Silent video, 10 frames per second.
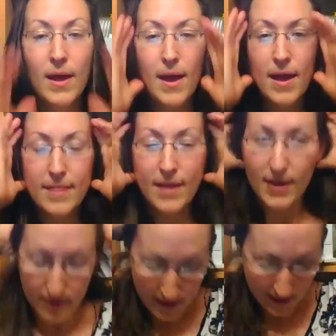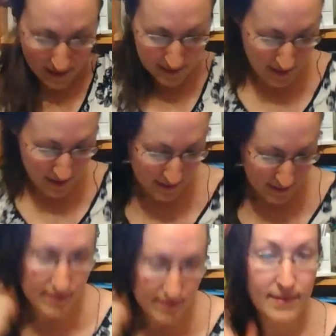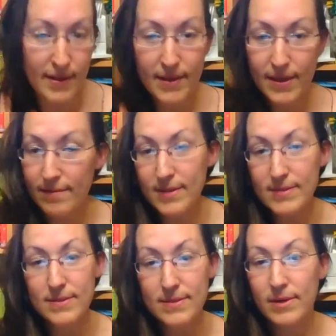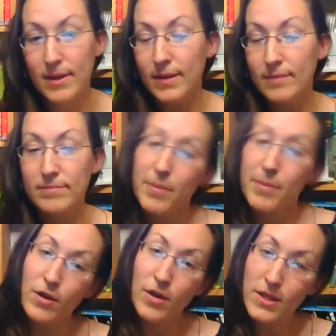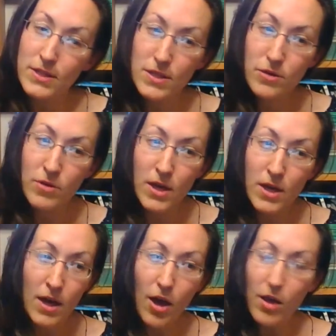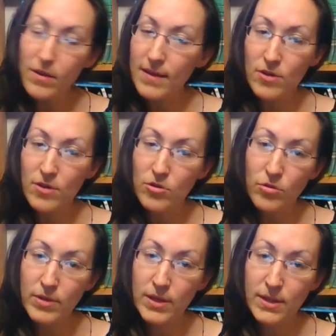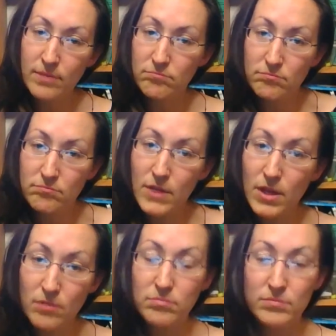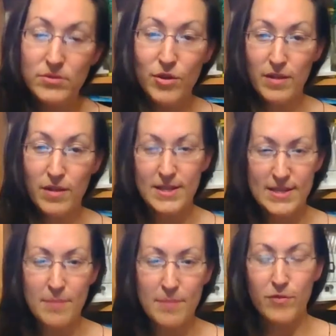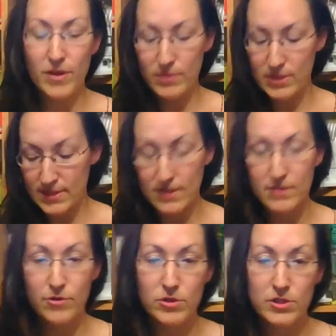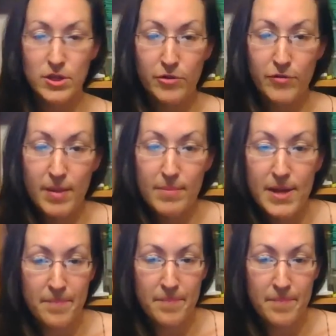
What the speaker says: And then at night, in the evenings, is when I get back on. So all day you don't really, you have a lot of time free, which is nice to focus on your family.